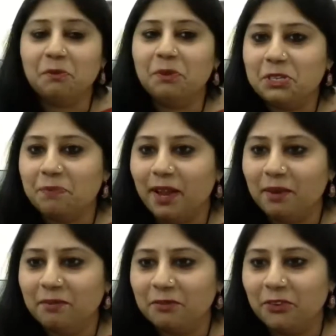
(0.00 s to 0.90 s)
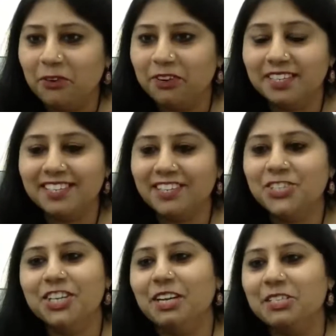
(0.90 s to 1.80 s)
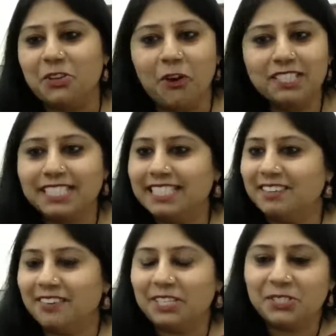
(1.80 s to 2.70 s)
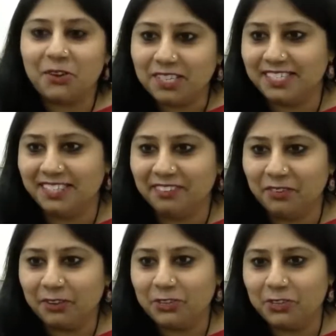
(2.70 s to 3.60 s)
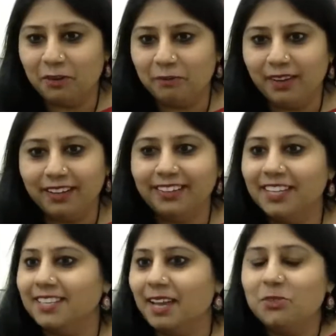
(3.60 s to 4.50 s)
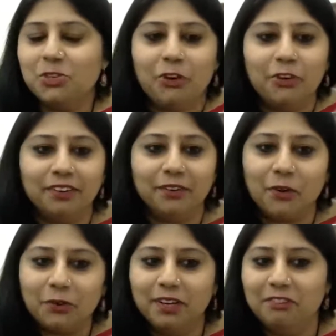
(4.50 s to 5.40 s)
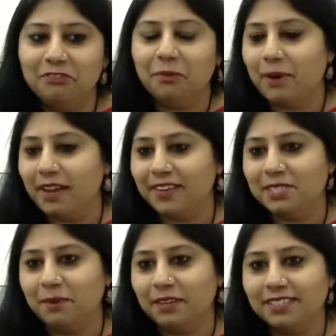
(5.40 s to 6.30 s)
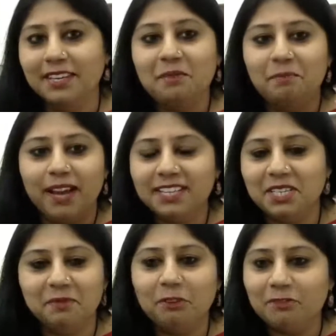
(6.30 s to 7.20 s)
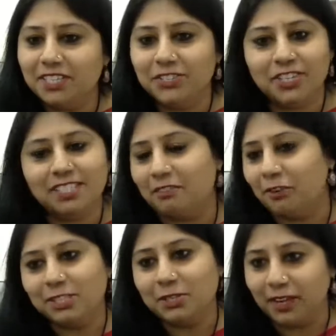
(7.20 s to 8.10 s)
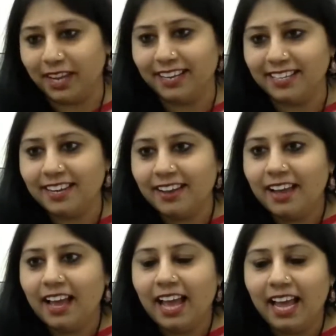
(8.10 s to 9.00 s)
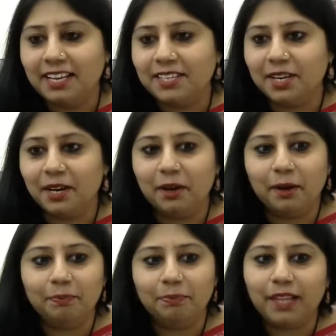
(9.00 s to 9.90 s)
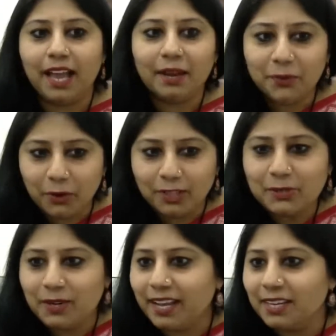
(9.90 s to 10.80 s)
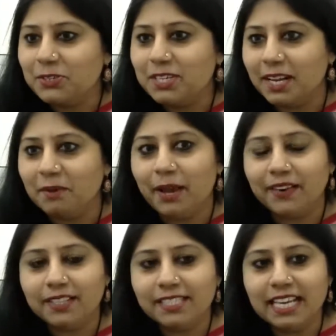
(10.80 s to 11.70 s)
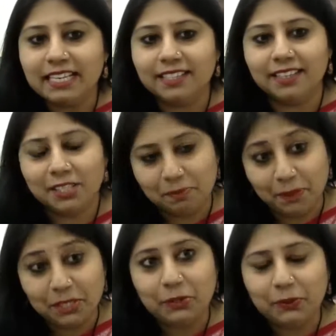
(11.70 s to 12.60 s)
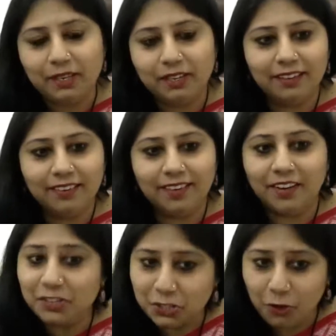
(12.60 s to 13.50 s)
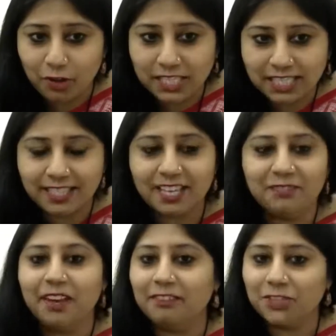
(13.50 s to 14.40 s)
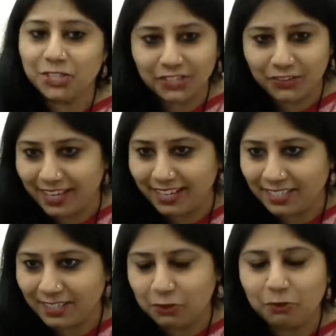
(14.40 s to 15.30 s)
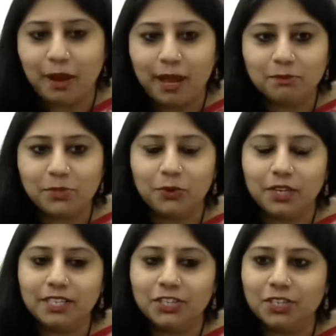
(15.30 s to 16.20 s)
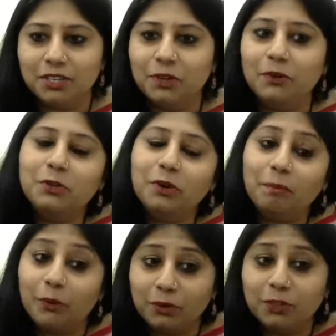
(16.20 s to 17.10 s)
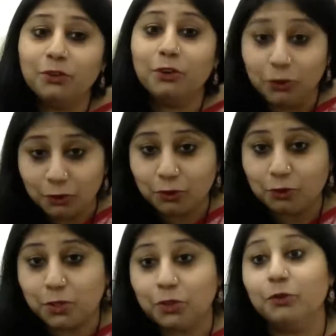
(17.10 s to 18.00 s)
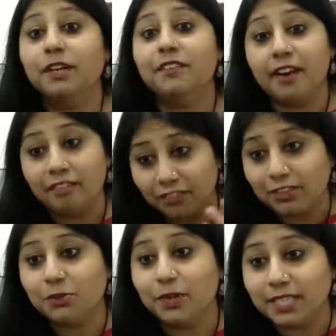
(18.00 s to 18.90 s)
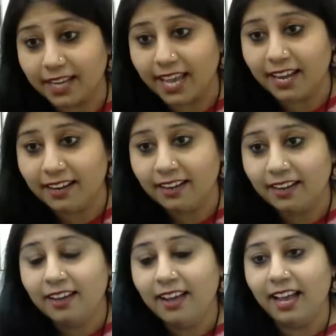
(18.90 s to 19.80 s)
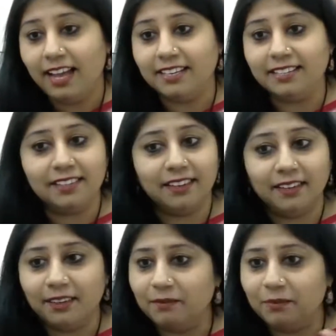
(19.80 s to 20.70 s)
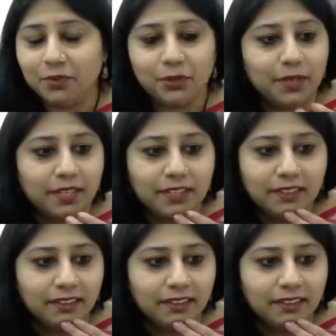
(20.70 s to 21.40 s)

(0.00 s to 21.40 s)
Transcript: much, ma'am, for such an exhaustive workshop. And I'm sure not only for parents, but my team of teachers have also gained. And I would also like to tell parents that this particular resource that we have just created through ma'am's orientation, we're going to upload it on YouTube so you can refer to it again and you can